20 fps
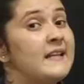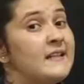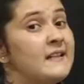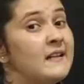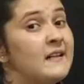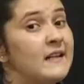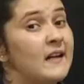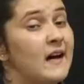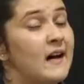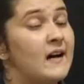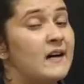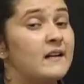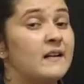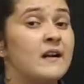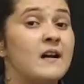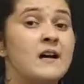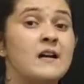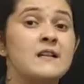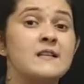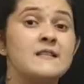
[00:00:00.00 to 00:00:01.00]
Here
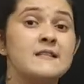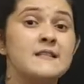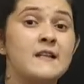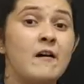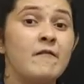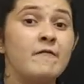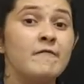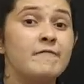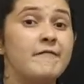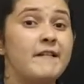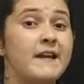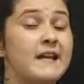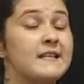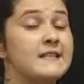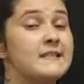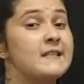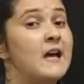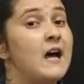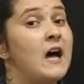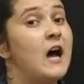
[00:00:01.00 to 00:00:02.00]
are some ways